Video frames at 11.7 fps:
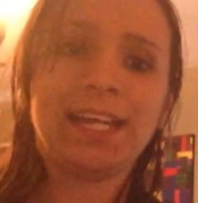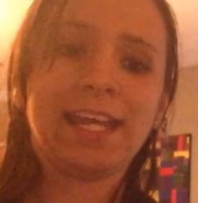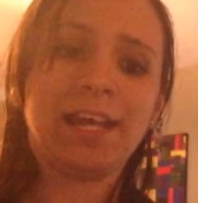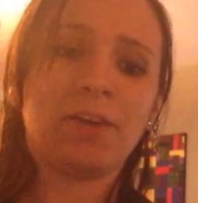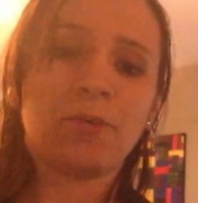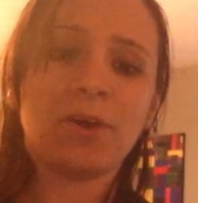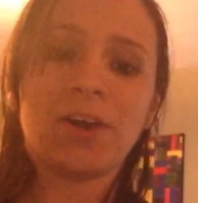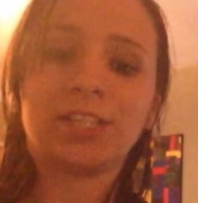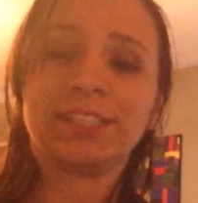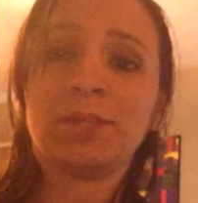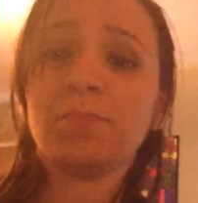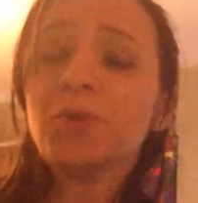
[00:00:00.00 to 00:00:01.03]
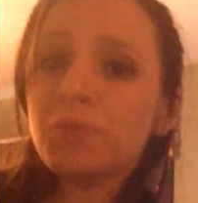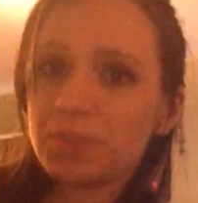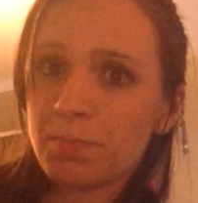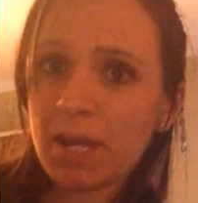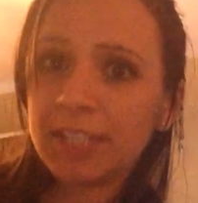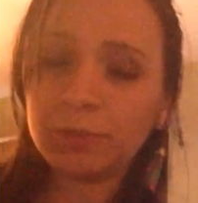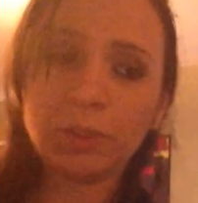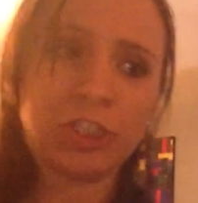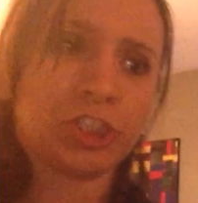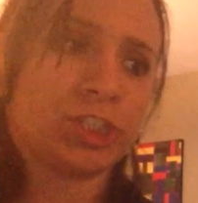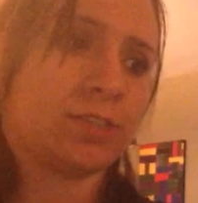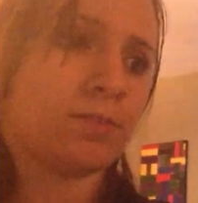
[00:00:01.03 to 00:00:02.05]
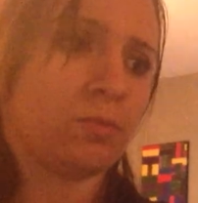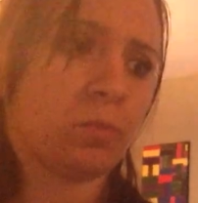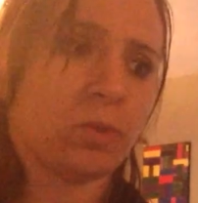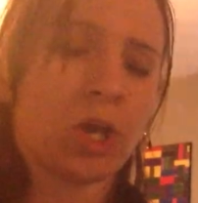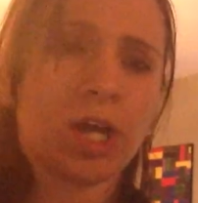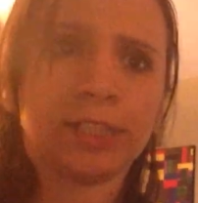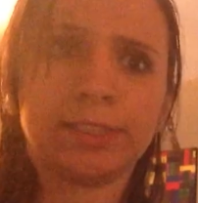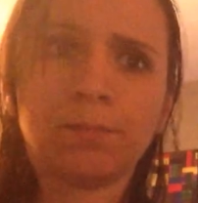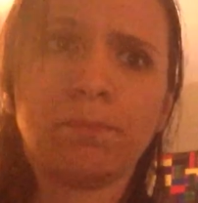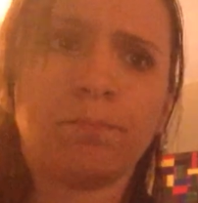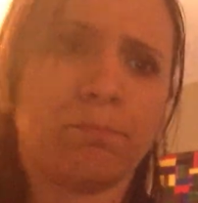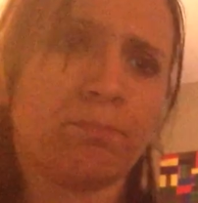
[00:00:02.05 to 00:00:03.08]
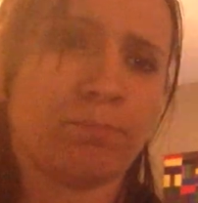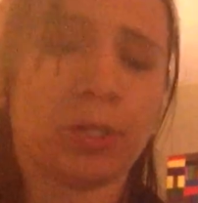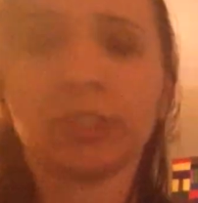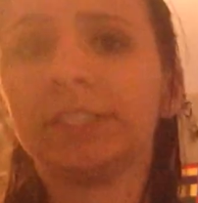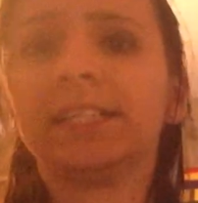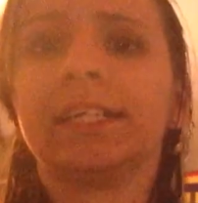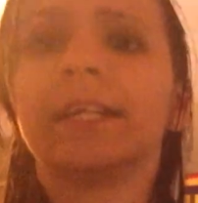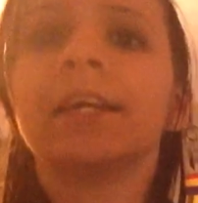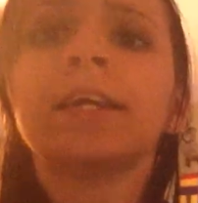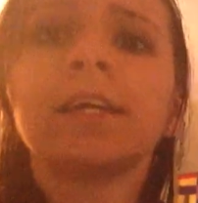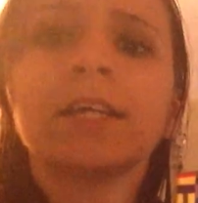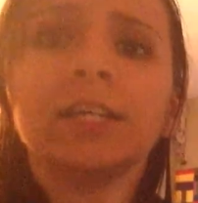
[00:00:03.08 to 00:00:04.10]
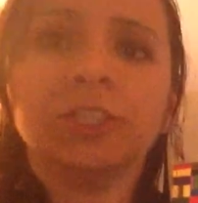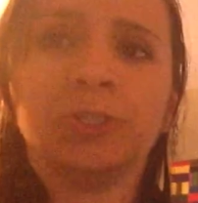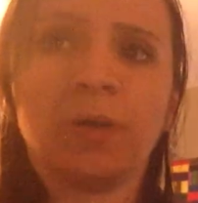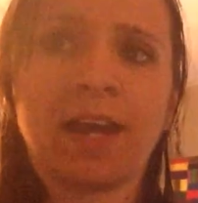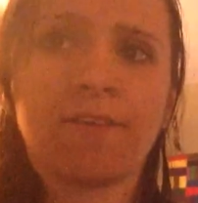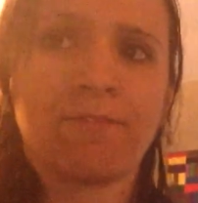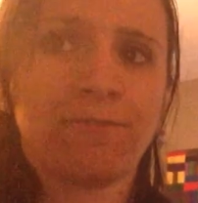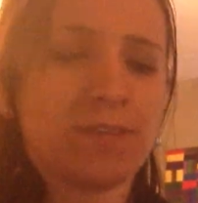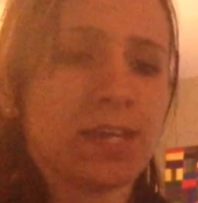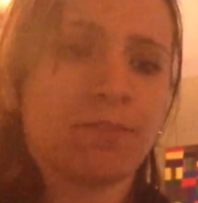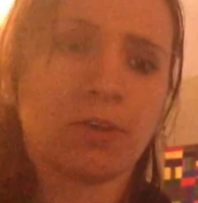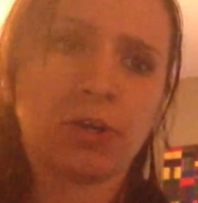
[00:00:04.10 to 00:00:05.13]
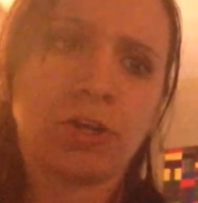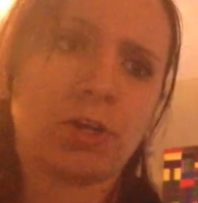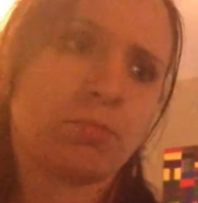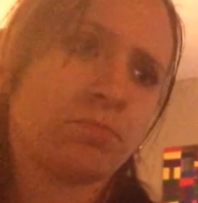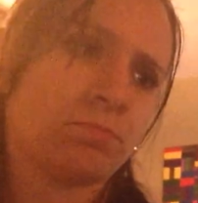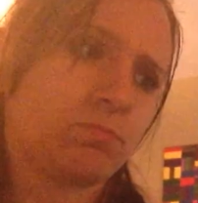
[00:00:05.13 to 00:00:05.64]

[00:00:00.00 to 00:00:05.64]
it will cause an immune response, which will cause the person to have fever,